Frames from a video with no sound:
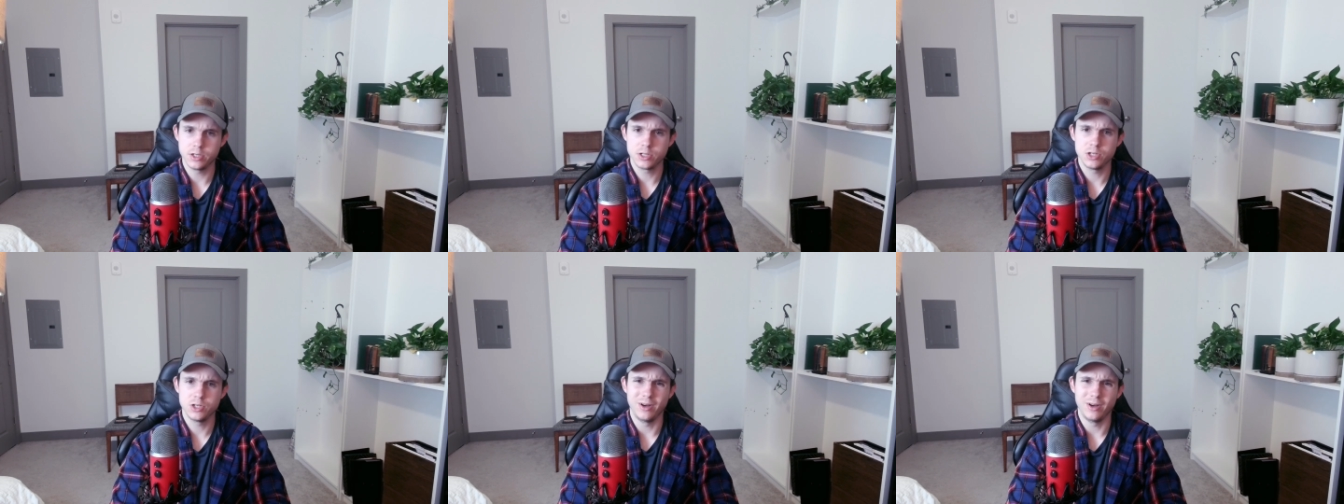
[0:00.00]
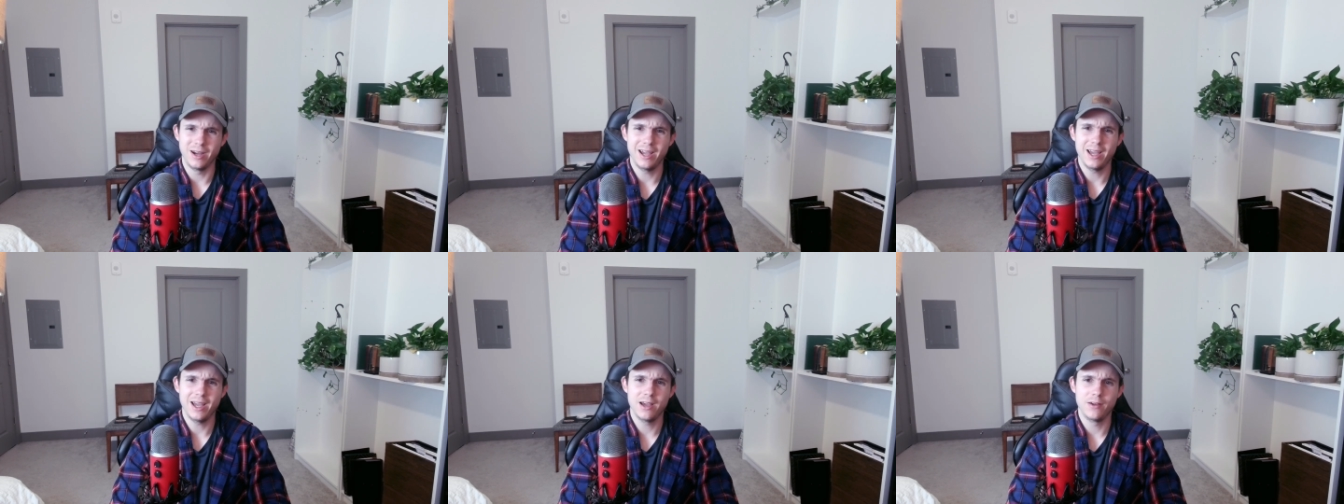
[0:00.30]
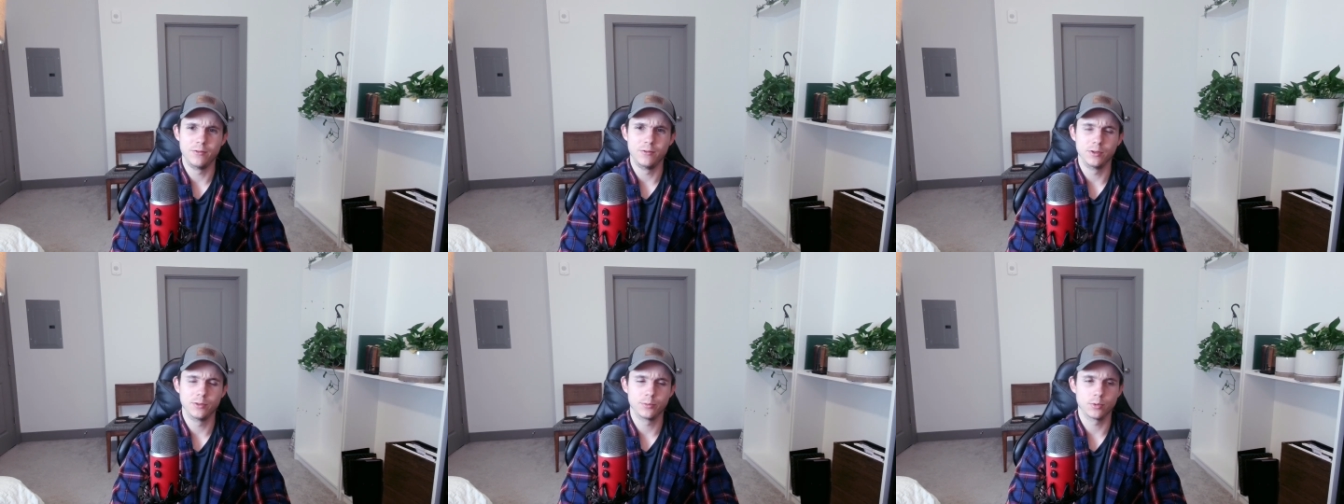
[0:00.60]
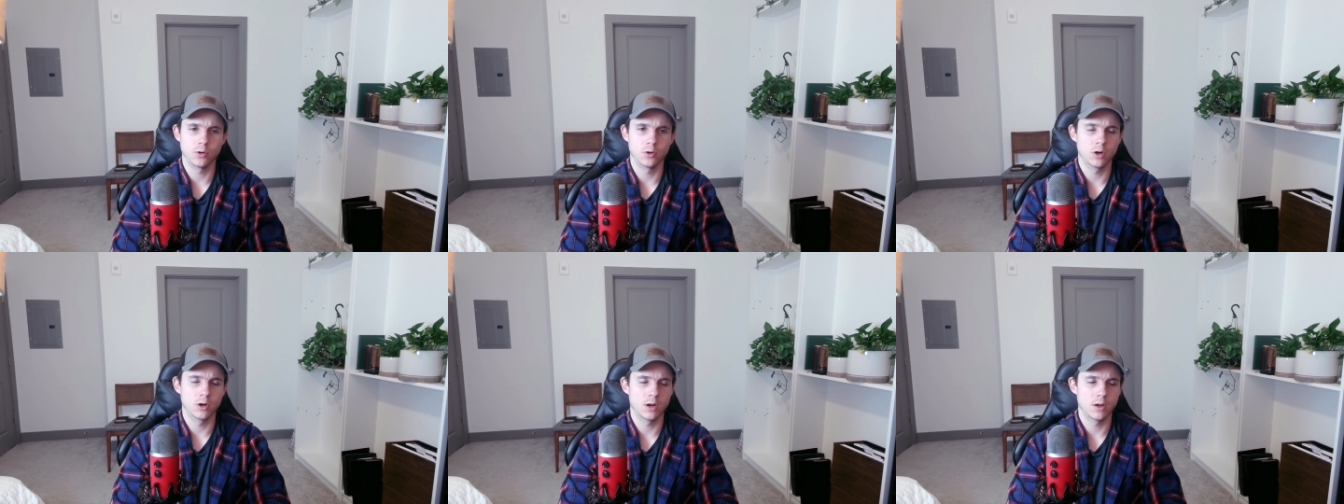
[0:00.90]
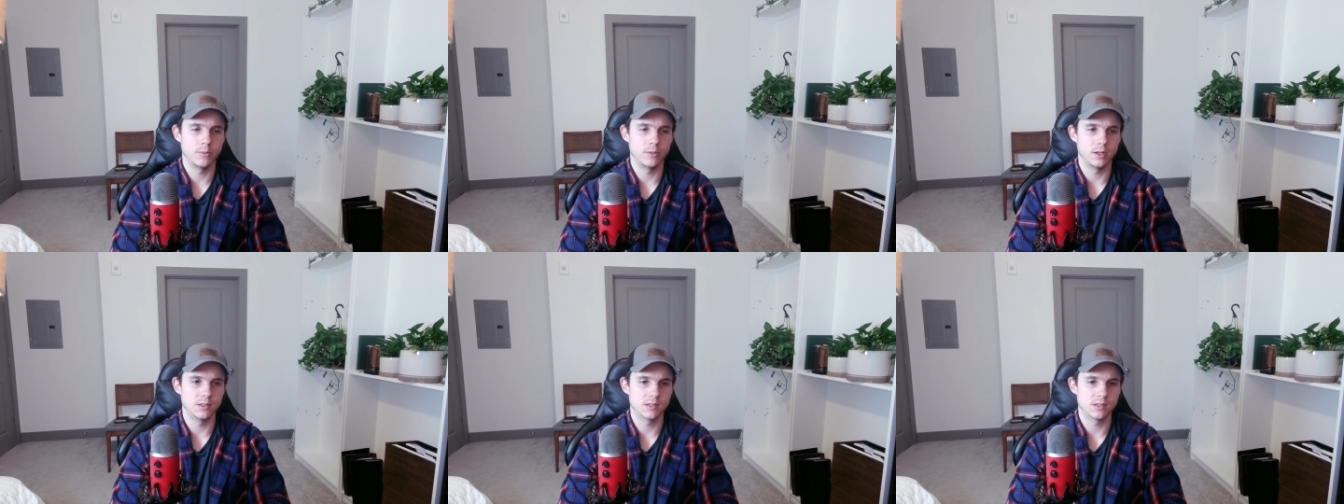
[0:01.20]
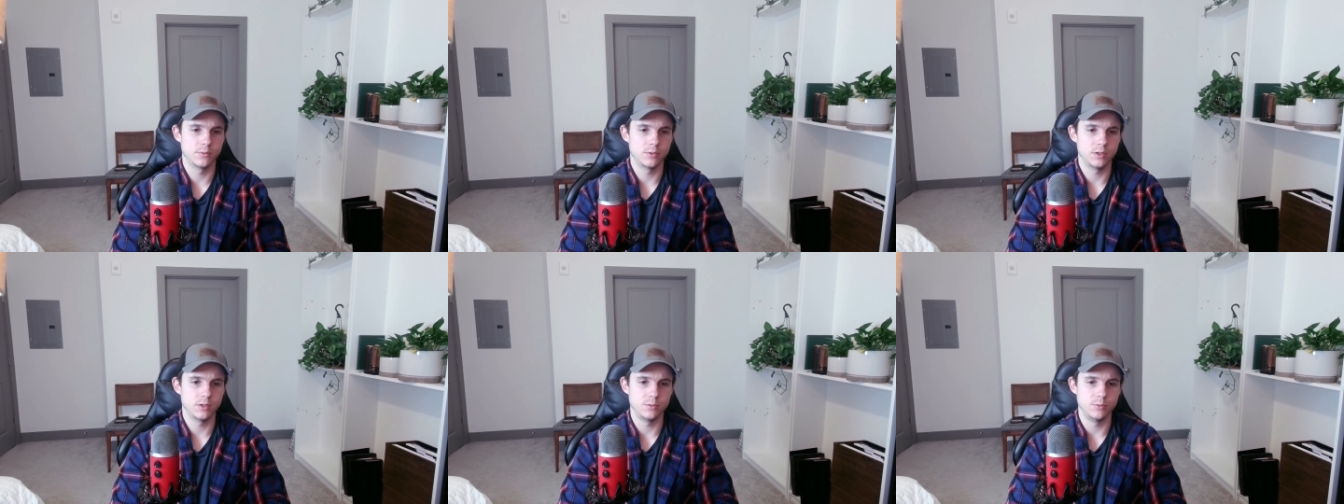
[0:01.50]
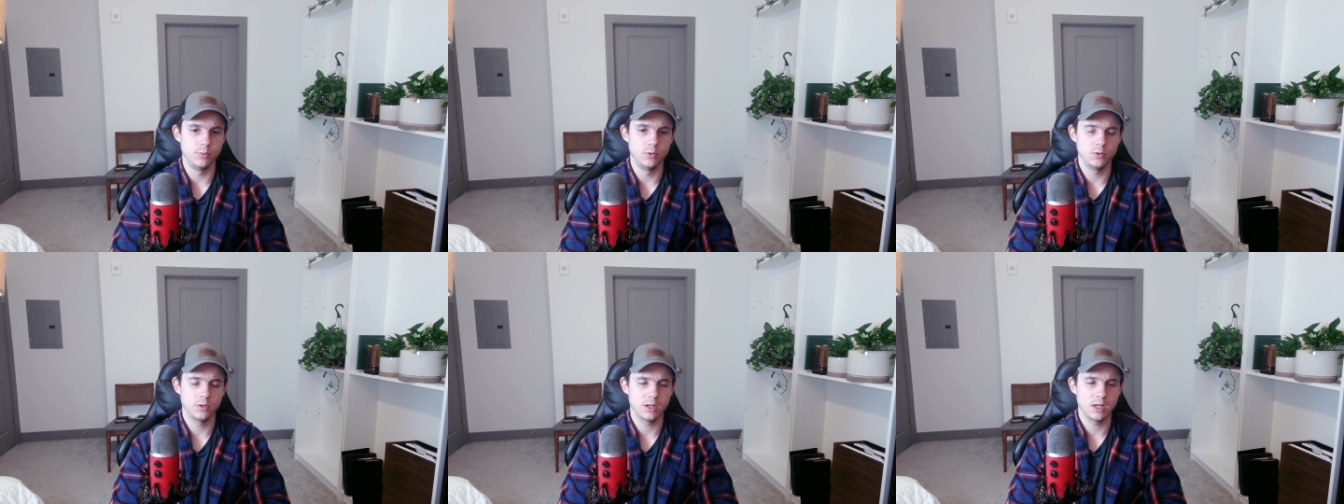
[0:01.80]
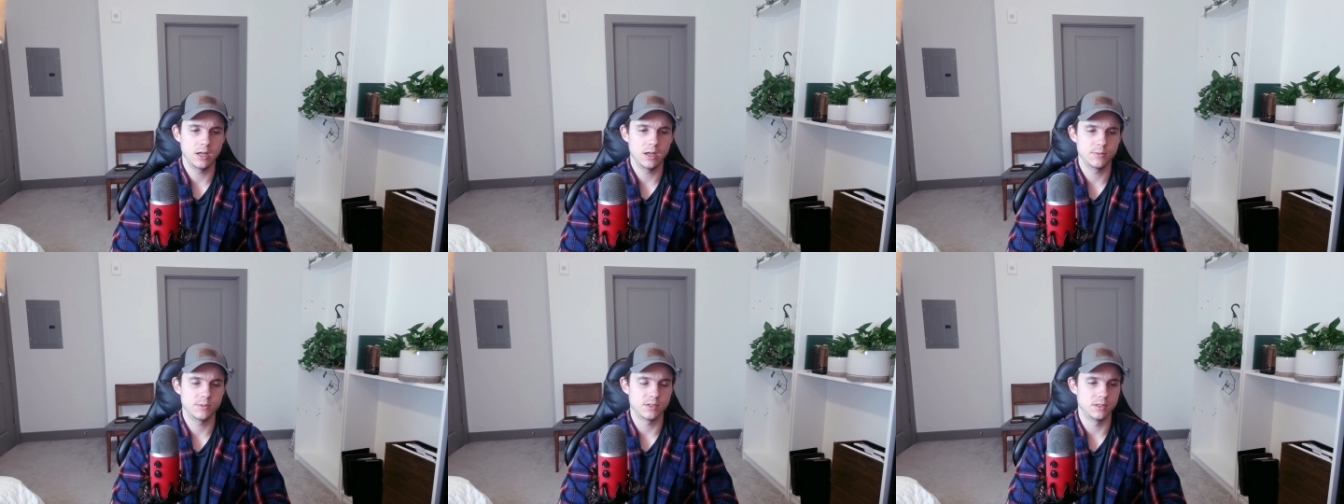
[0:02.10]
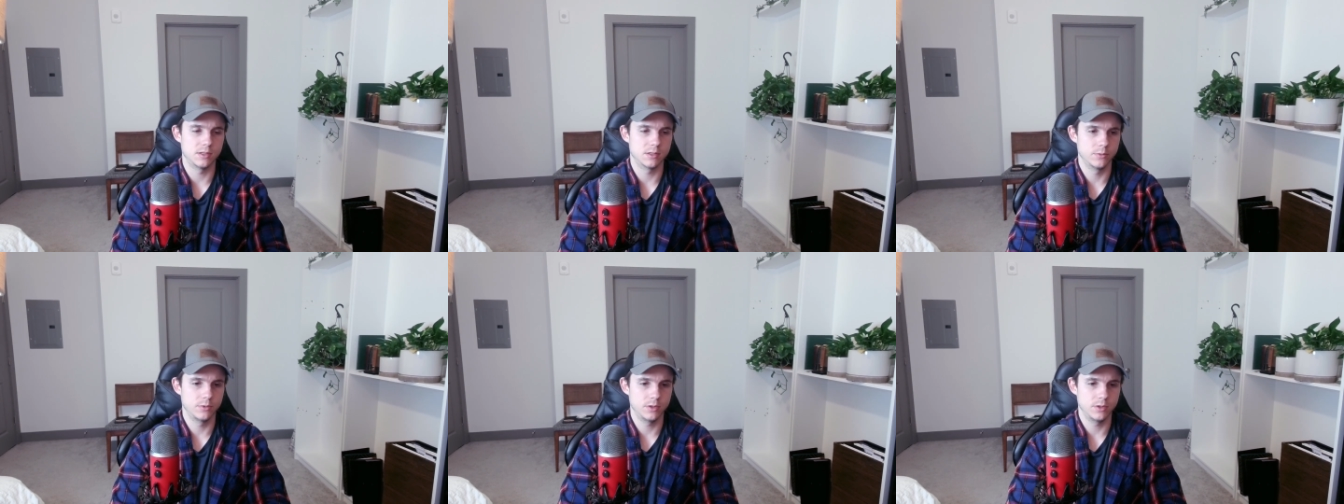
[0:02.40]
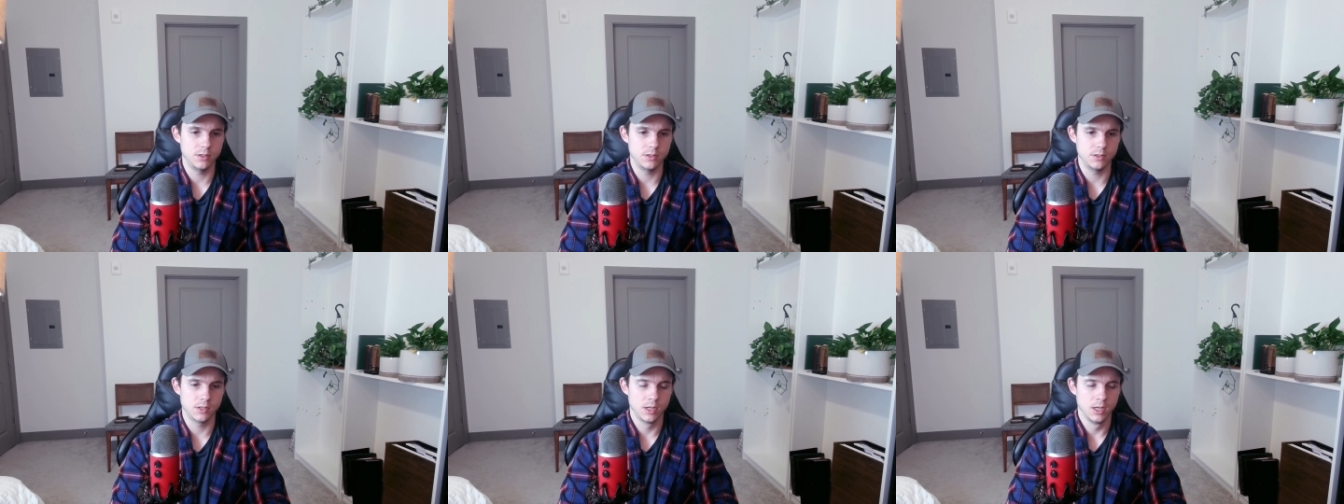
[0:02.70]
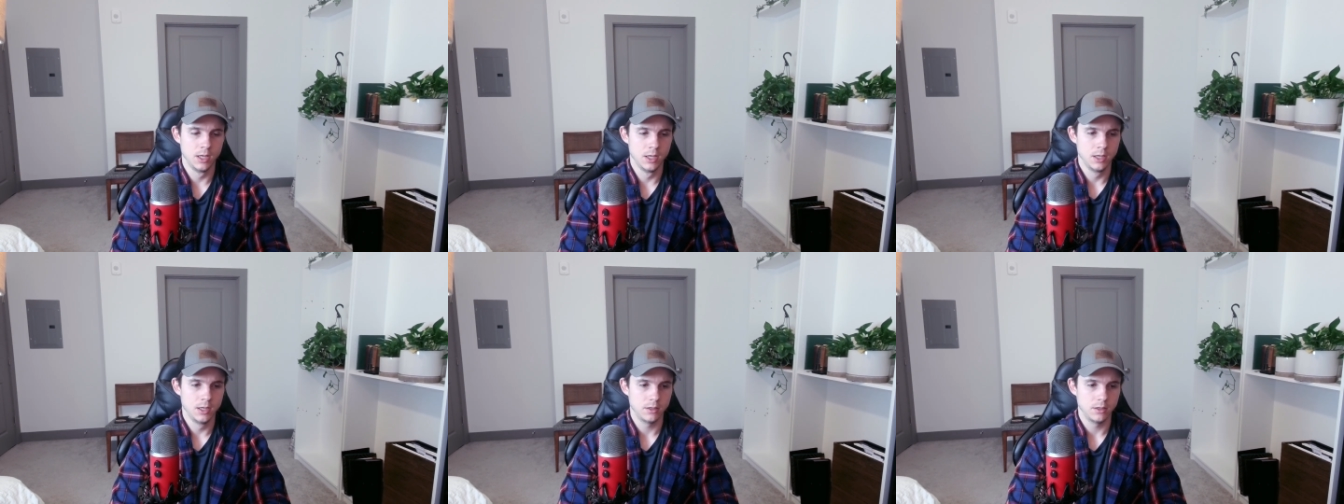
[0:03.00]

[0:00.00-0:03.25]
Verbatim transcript: issue I have with programming in some of these boot camps and some of these